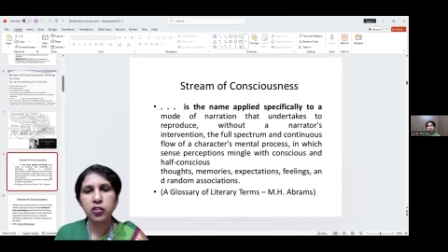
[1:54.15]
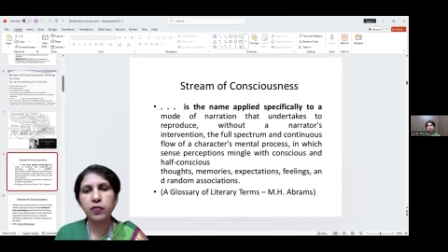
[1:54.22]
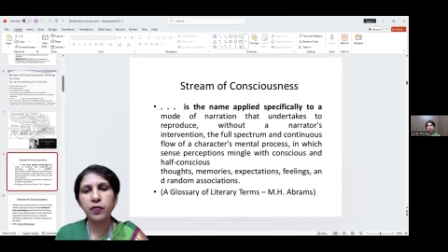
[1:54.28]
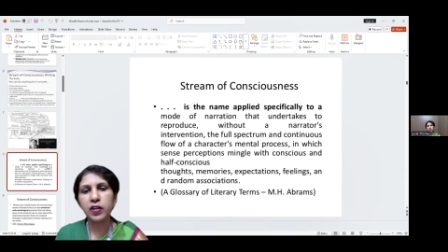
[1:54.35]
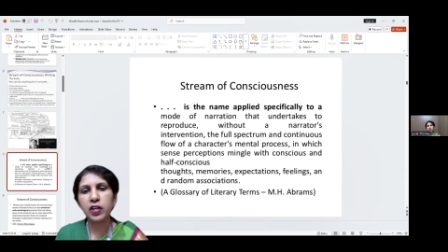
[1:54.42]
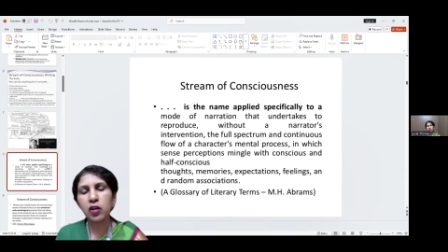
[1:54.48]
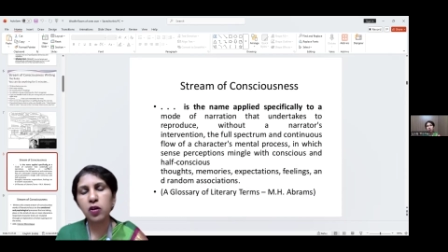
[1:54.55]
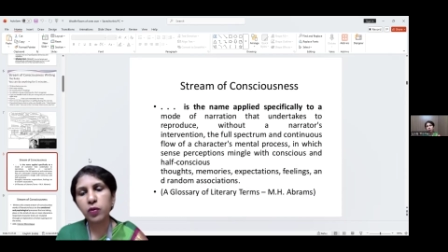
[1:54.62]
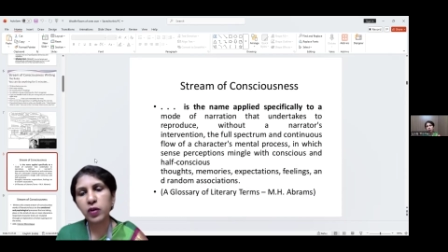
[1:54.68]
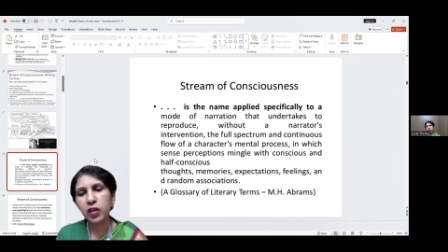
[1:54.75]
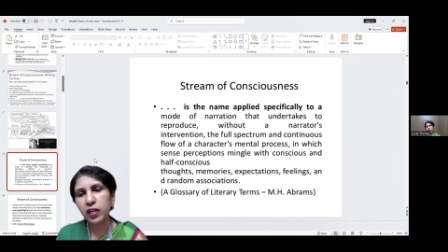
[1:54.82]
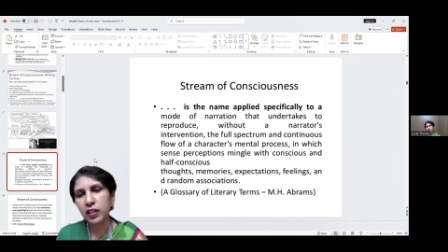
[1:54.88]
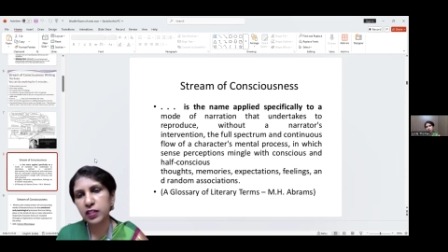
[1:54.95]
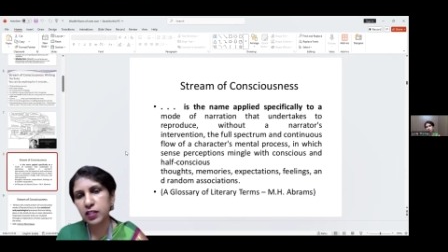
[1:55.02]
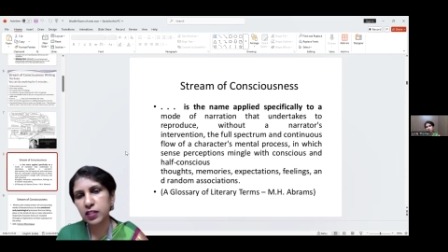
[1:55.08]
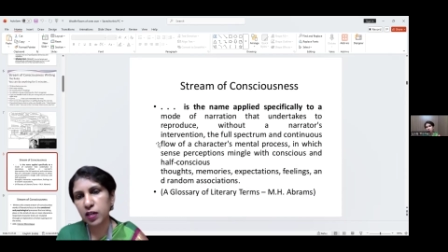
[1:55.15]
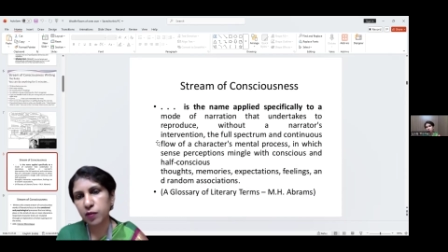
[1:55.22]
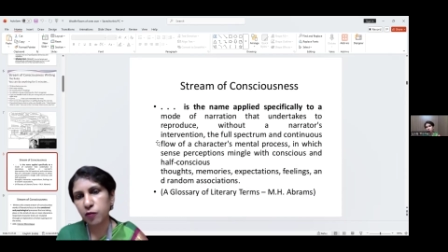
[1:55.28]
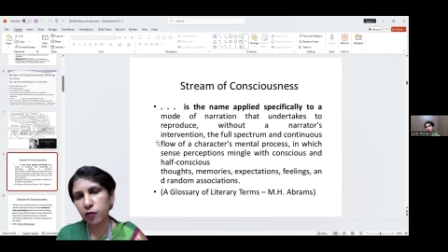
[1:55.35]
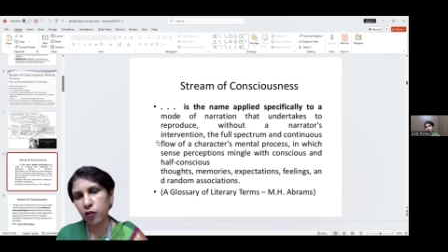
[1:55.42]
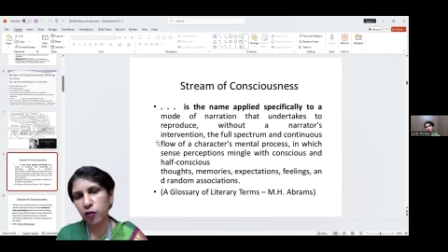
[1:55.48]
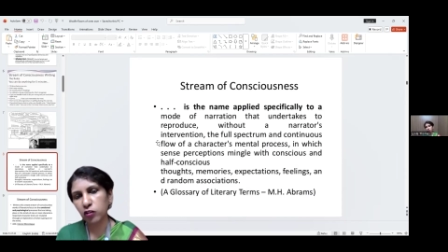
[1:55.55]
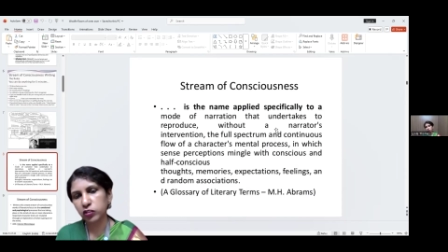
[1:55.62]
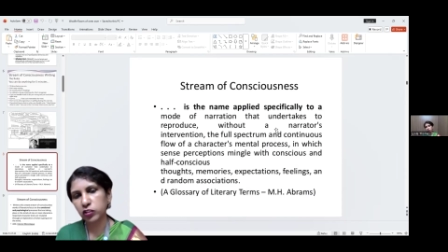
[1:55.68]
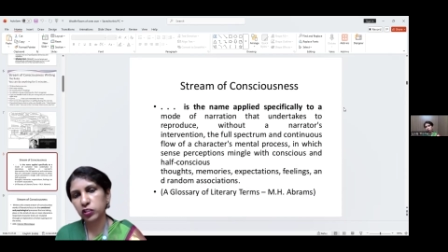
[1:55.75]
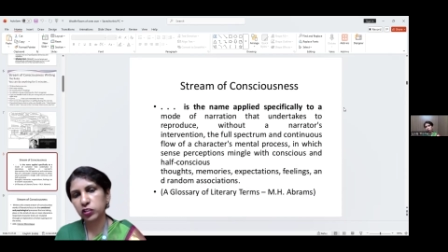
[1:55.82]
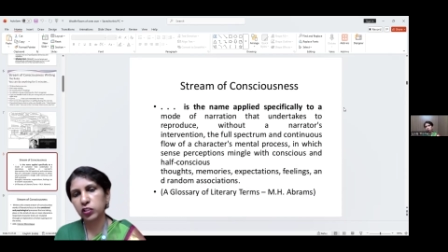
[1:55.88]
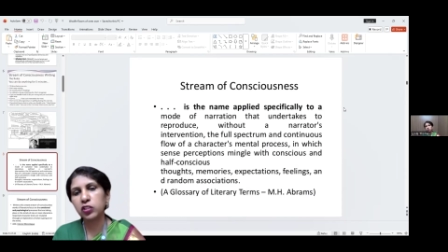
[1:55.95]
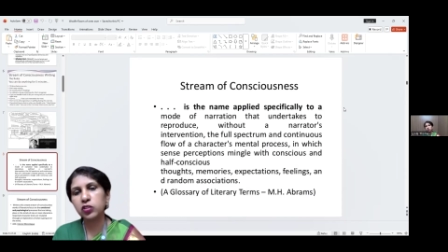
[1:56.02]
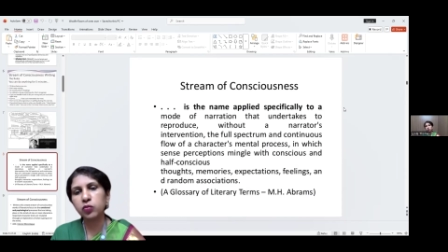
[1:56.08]
So when you're looking at stream of
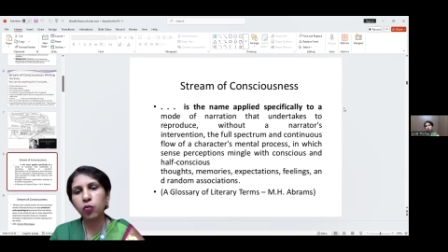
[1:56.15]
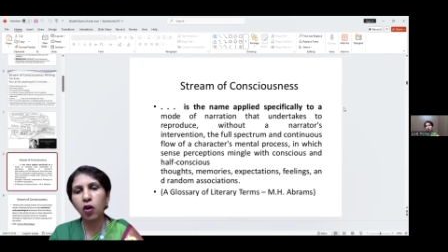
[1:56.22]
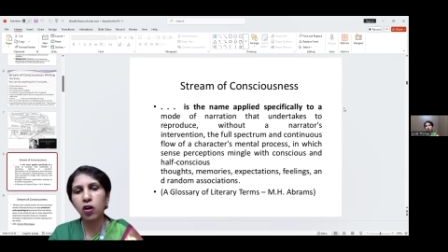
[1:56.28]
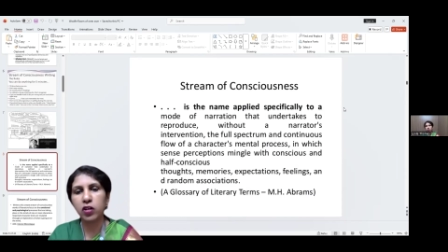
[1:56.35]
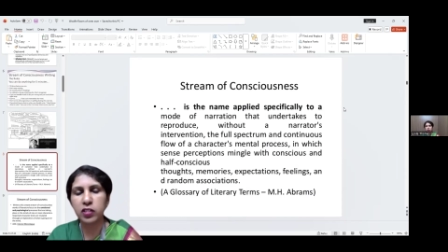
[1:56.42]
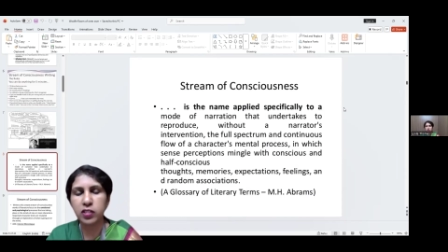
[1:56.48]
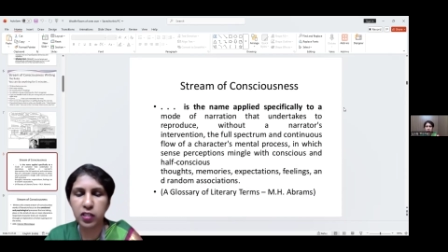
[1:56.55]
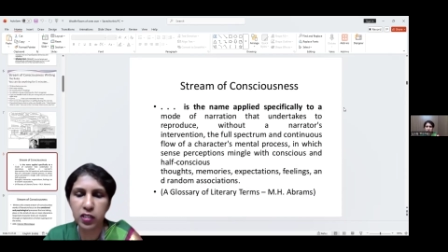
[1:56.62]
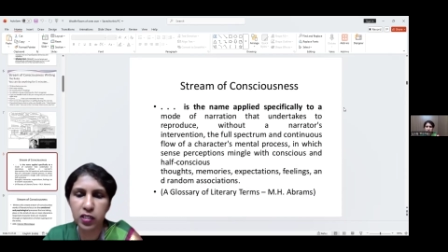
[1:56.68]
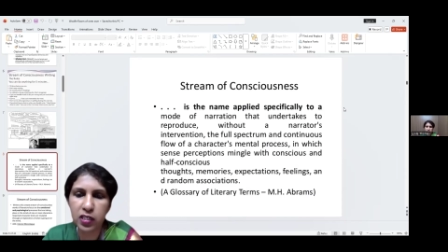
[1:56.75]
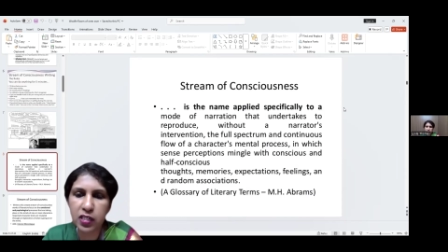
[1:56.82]
consciousness, what is it?